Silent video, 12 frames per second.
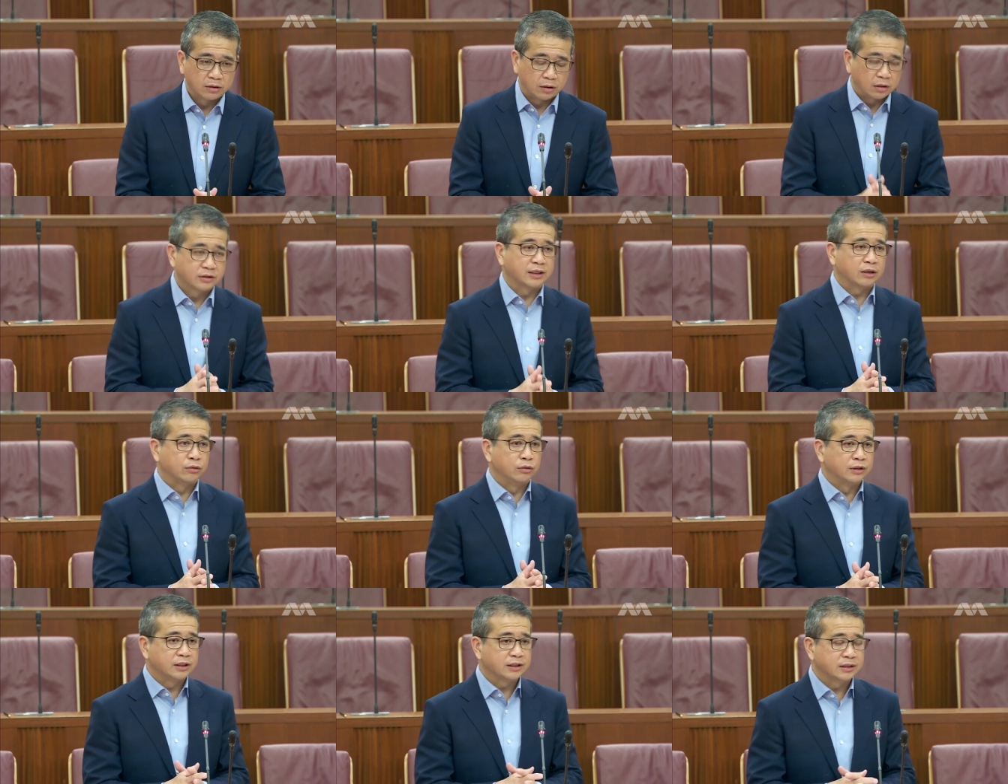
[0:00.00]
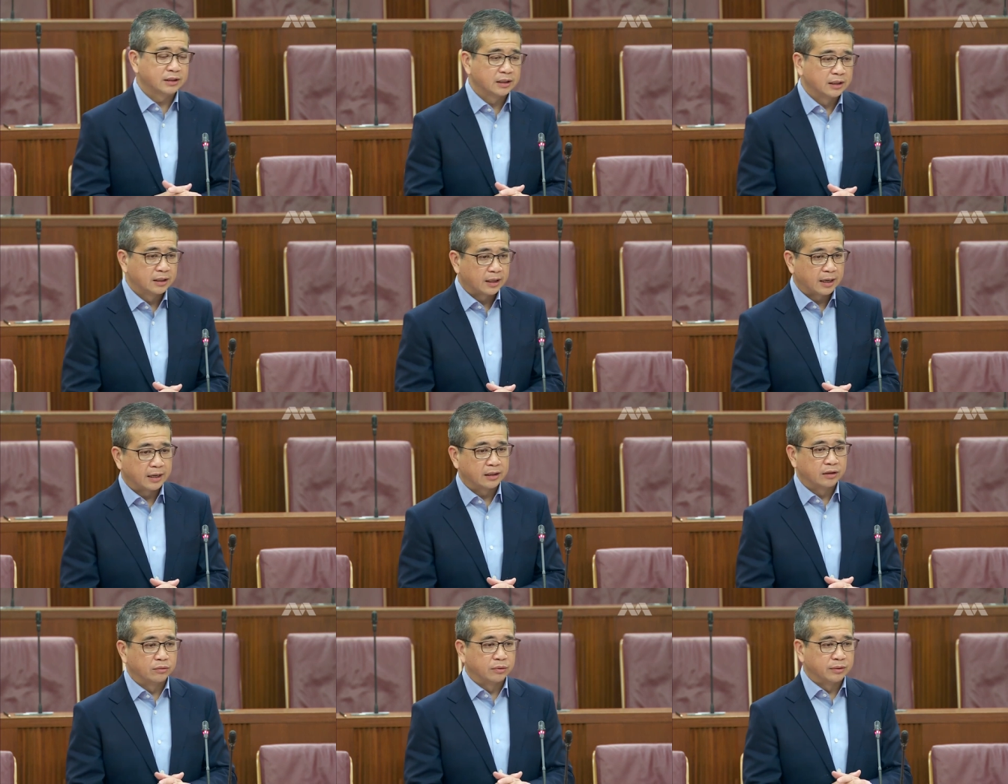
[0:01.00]
all stakeholders,
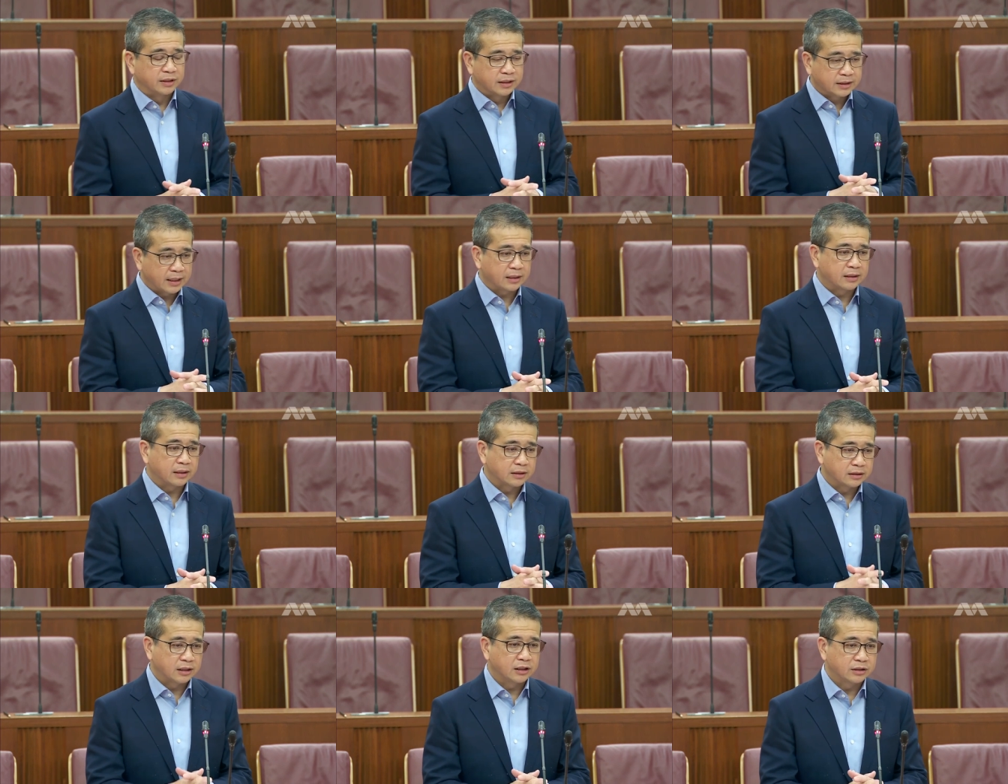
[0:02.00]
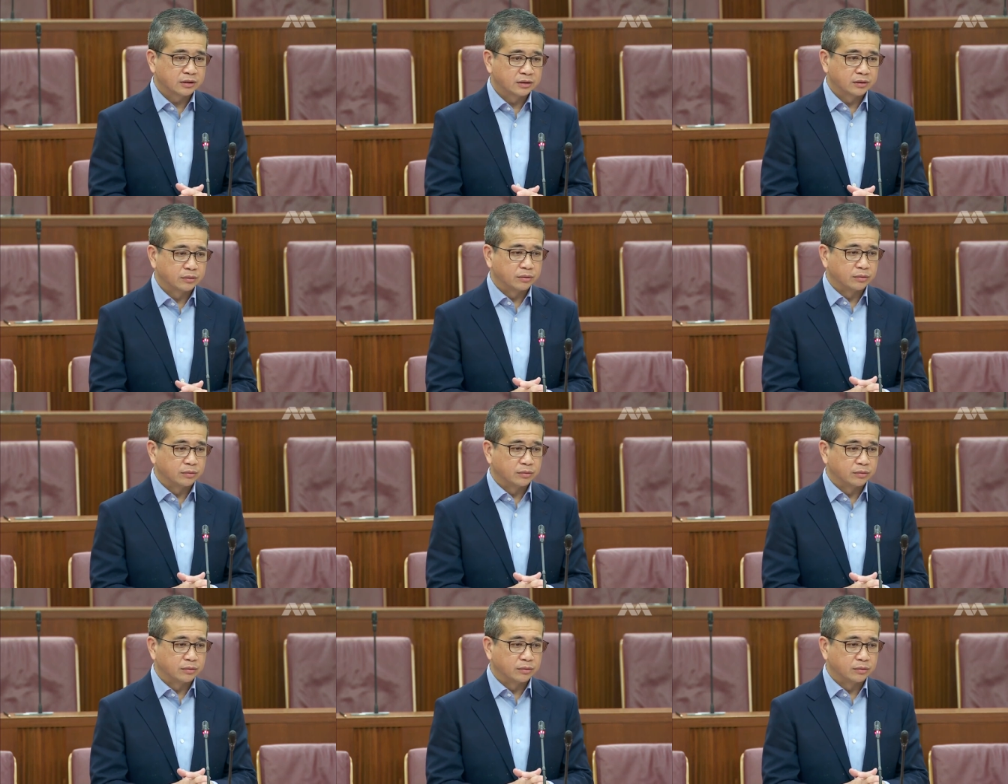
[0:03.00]
and we will decide at that stage